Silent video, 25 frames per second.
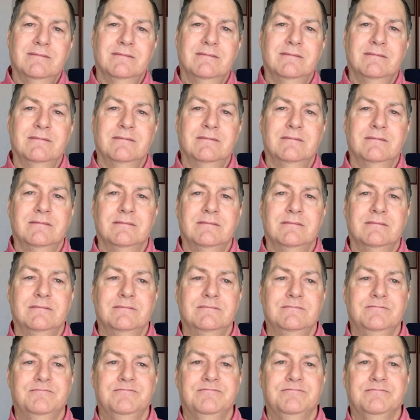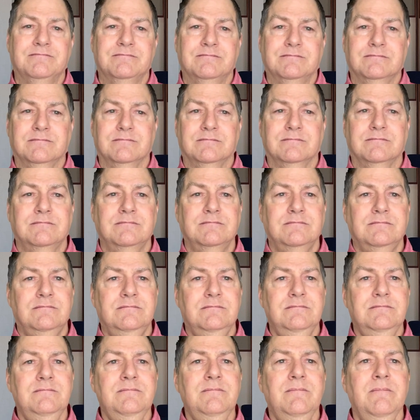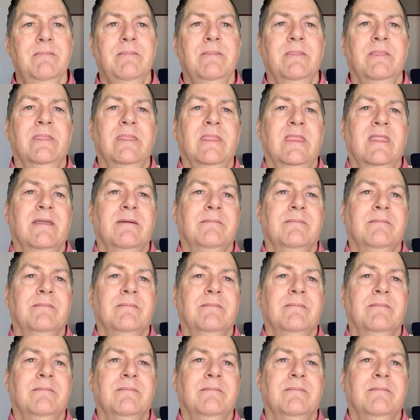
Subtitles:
[no speech]